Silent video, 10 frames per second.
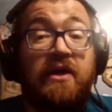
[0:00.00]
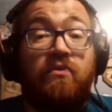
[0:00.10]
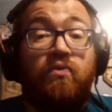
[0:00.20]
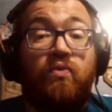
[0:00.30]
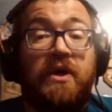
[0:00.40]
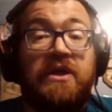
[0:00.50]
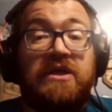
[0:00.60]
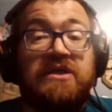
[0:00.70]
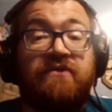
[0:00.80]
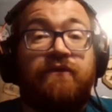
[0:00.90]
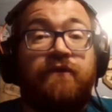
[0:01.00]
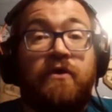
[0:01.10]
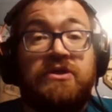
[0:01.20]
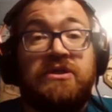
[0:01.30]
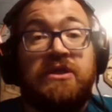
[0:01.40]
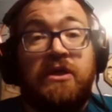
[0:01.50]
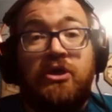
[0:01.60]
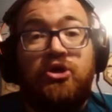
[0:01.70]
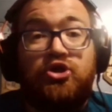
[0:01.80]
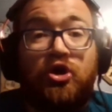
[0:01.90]
won his first
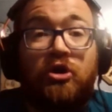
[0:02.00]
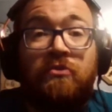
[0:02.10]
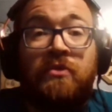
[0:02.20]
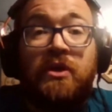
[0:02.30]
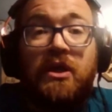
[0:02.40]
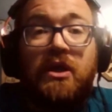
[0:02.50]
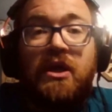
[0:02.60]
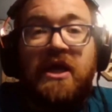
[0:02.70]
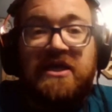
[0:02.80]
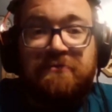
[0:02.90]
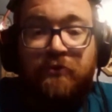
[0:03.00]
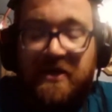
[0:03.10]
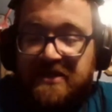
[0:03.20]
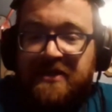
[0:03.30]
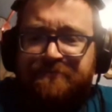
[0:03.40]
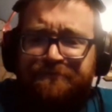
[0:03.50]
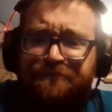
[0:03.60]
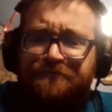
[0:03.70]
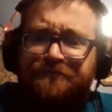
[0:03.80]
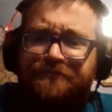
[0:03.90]
term as president.
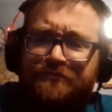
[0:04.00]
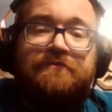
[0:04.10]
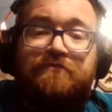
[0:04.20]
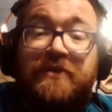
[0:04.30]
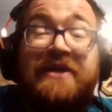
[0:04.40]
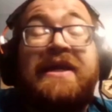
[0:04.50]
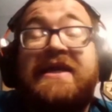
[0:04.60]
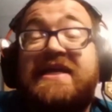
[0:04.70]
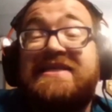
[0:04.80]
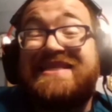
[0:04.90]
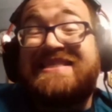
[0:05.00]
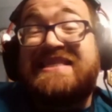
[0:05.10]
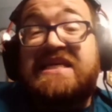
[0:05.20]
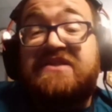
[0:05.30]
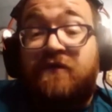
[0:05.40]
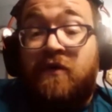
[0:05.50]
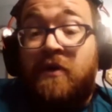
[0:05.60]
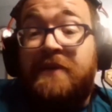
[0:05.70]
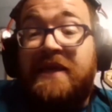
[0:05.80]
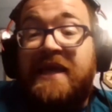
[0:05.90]
But in any case, the seeds for it
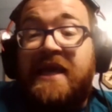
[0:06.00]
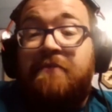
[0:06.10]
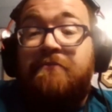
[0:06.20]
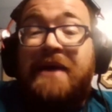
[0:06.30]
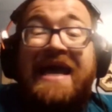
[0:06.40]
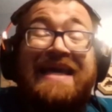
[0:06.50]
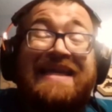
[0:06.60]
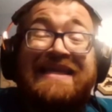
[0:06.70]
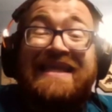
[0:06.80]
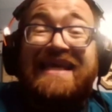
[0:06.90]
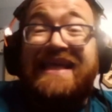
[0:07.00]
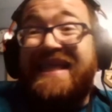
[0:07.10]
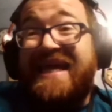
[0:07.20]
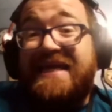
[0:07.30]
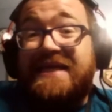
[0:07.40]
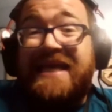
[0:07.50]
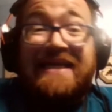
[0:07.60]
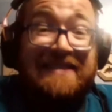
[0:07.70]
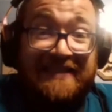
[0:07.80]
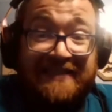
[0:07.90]
began back in the late
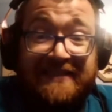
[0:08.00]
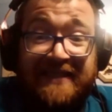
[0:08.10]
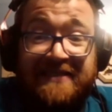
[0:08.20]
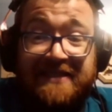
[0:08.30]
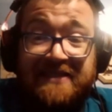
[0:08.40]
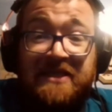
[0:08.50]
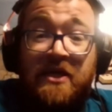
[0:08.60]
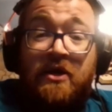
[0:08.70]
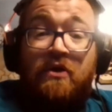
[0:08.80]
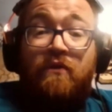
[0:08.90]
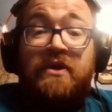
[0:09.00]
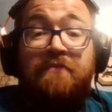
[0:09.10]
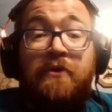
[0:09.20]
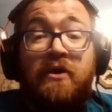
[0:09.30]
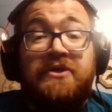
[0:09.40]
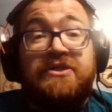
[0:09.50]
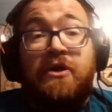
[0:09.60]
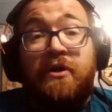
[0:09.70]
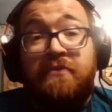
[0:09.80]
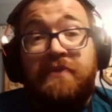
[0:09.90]
1960s when the party
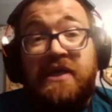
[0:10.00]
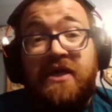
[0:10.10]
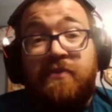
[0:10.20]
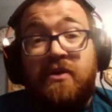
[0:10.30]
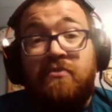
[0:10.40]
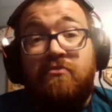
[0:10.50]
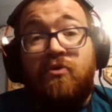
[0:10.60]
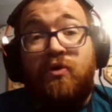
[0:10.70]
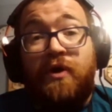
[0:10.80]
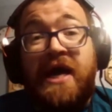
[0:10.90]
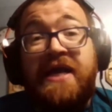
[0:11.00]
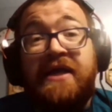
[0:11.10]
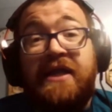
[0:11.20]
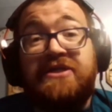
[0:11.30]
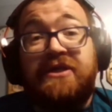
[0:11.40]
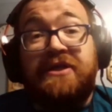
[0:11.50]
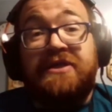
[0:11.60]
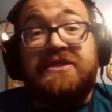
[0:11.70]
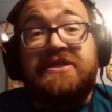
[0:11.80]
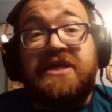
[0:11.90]
started becoming more ideologically
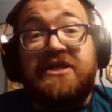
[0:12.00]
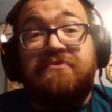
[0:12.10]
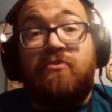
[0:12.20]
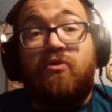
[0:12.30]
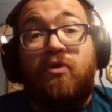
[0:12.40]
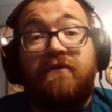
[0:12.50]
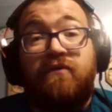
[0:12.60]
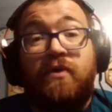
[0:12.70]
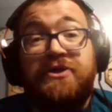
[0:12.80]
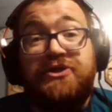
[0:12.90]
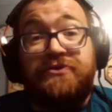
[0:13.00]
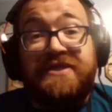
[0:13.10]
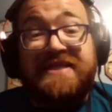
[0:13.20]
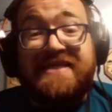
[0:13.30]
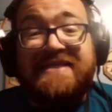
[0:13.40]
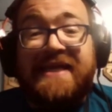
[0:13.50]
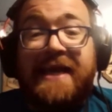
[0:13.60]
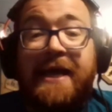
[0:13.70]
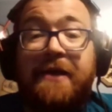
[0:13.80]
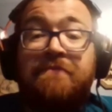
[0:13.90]
distinct, more of what you see today,